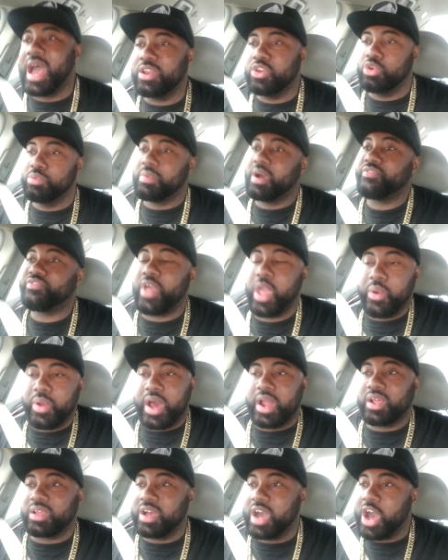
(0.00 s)
do my thing
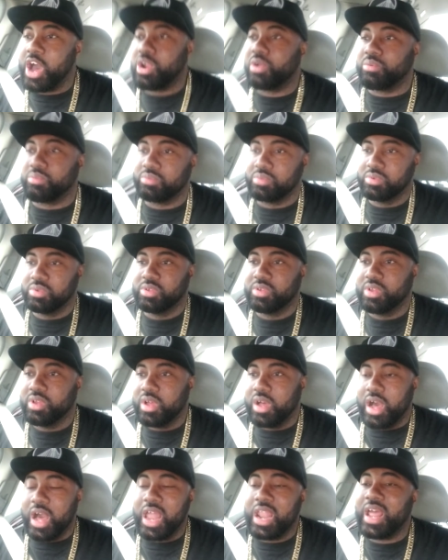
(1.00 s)
without a condom.
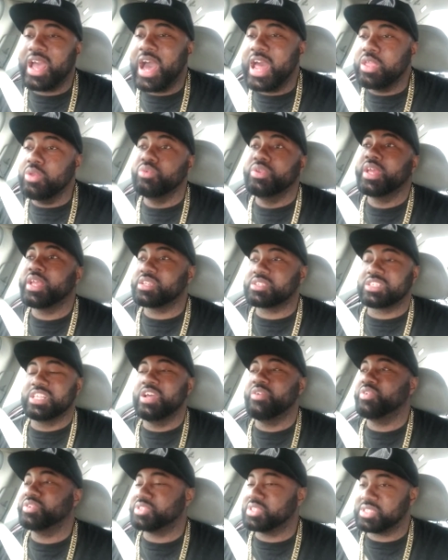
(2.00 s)
I'm like, how you niggas
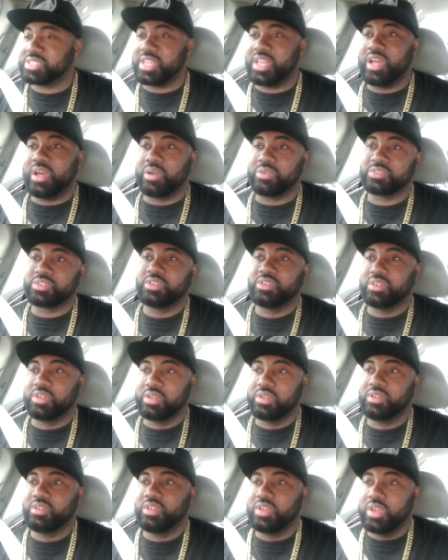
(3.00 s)
live with yourselves?
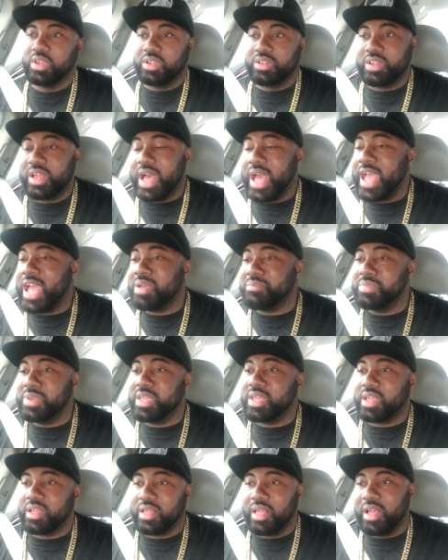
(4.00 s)
Now, I
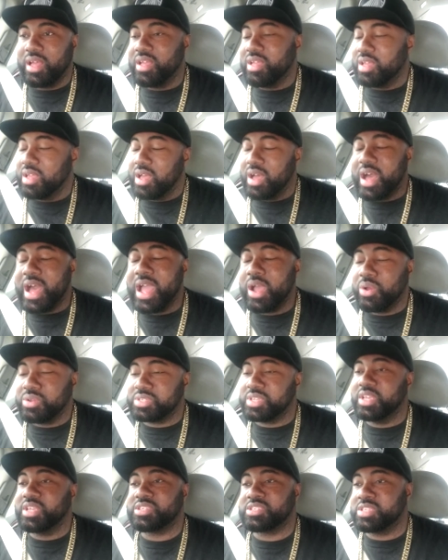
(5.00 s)
admit, I ain't gonna
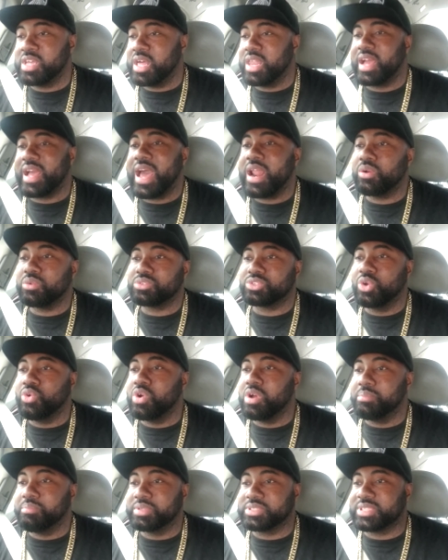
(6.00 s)
say it's stunt like I don't do
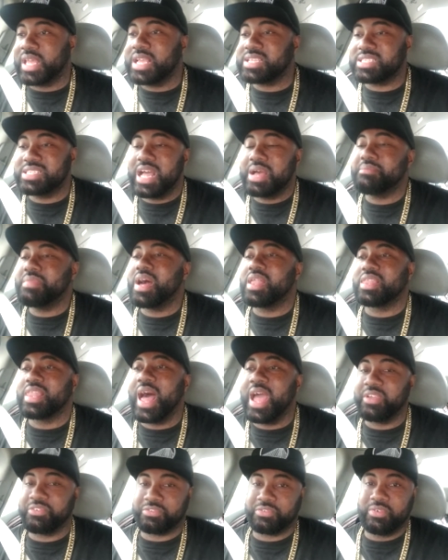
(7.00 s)
it, but that's not my
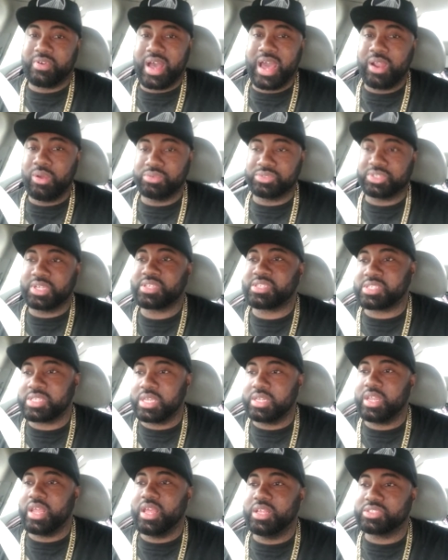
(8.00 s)
life. I don't just
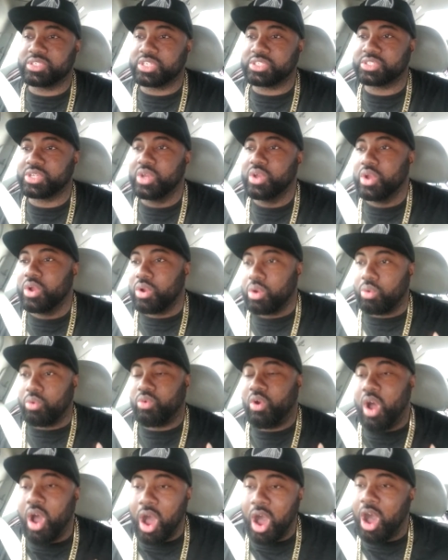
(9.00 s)
sit there and just
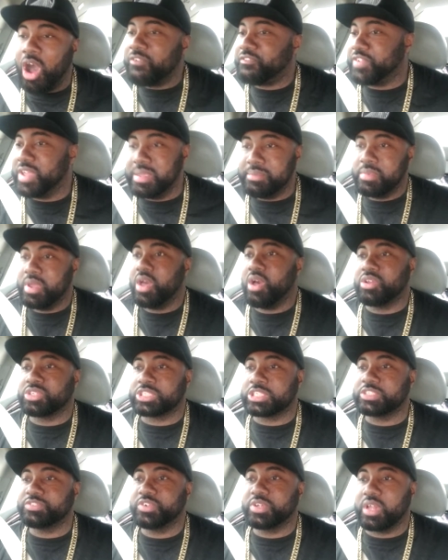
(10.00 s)
raw females
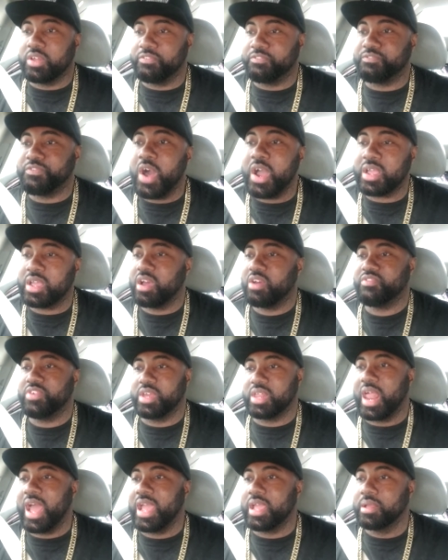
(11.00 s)
just for the fuck of
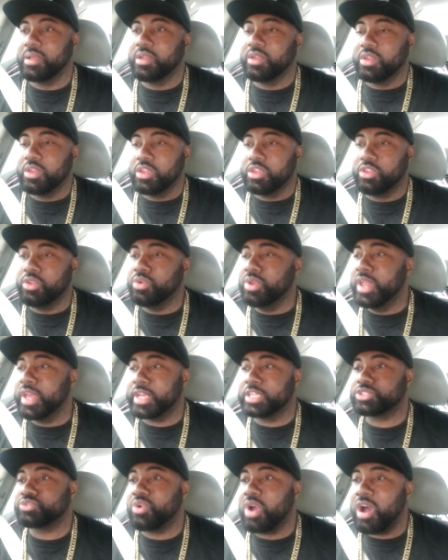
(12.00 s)
it. Like, you
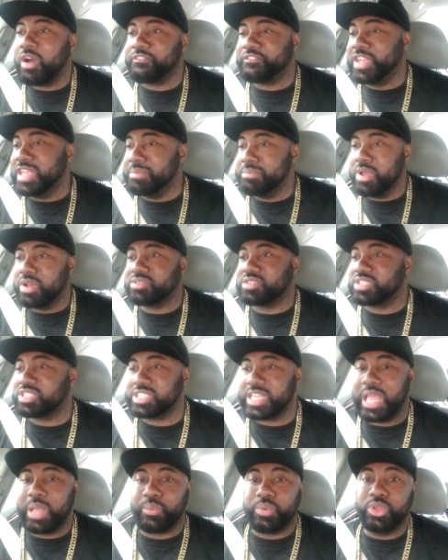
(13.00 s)
niggas raw females the
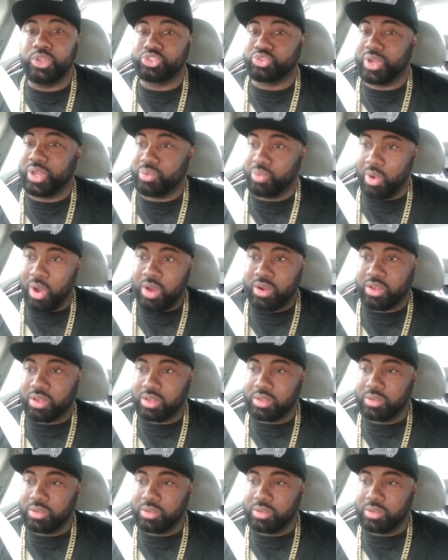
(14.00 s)
same when you drink water.